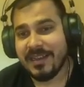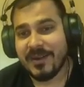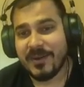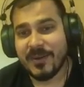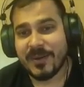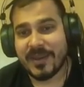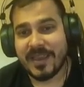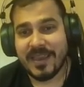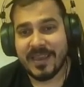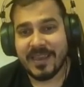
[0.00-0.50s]

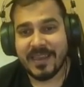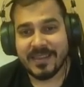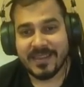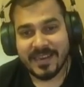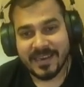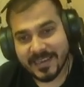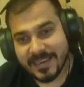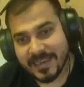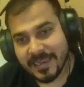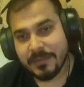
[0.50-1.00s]
okay, and
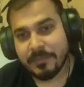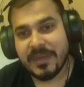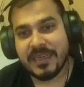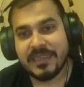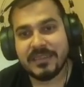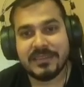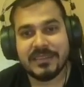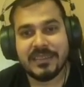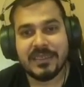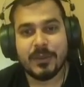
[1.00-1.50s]
then again
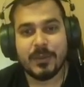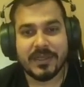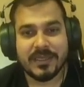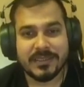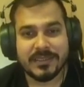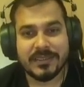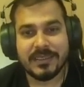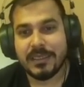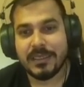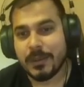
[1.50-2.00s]

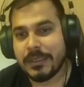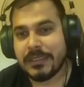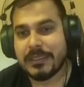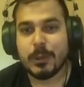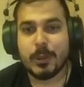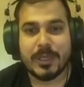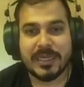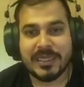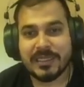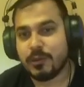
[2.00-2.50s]
MySQL,
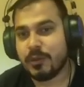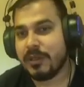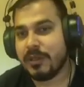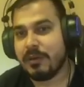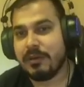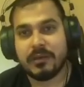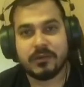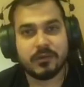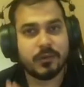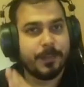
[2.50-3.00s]

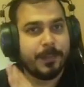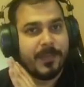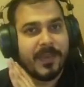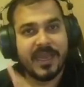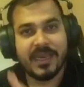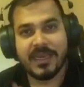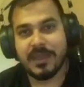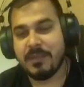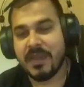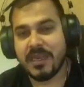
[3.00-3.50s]
SQL. So
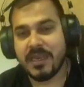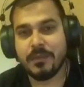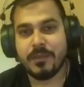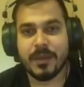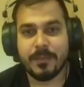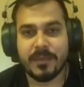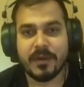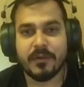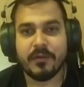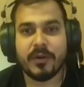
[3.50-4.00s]
many
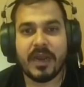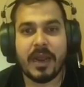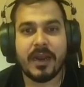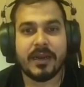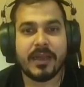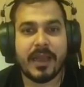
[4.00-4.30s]
people were had